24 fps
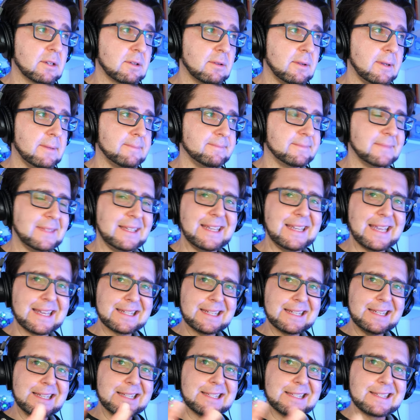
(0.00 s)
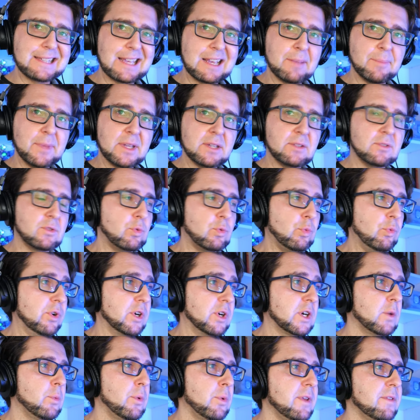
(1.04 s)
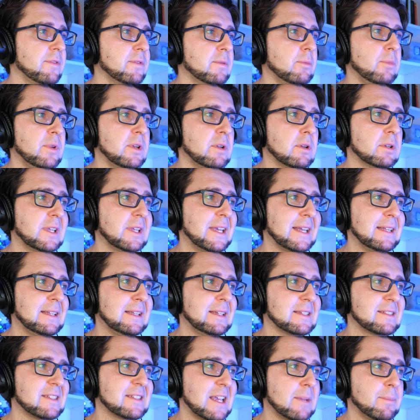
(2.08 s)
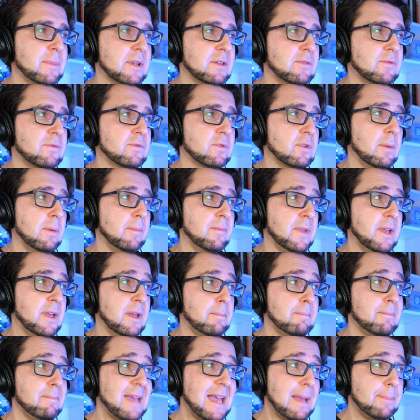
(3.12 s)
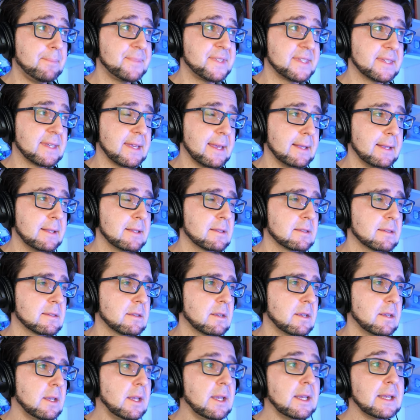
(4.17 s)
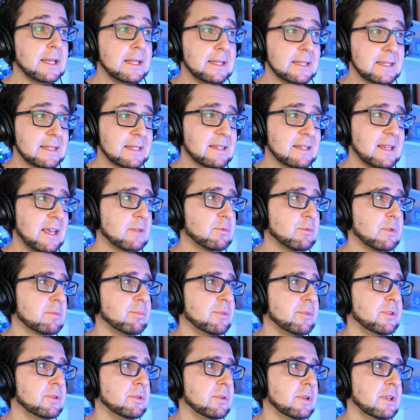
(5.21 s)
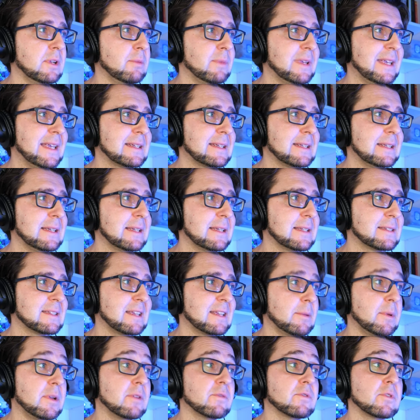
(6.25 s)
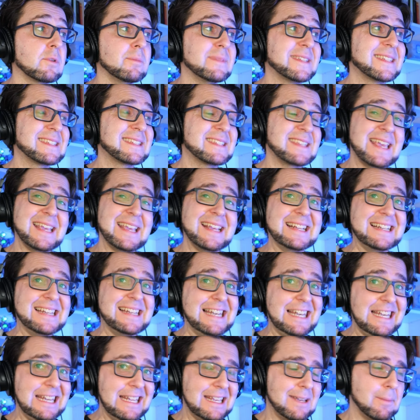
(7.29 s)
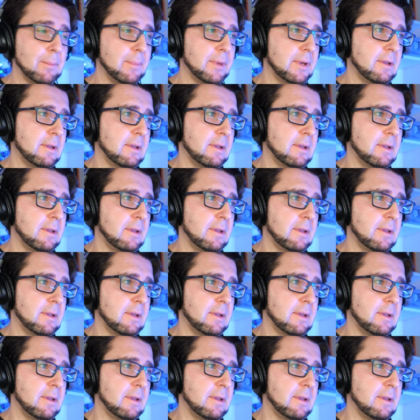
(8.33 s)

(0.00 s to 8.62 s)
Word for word: um, getting a segment to work with. We're not getting the segment from map segs. Instead, what we're doing, we're getting the segment from seglib.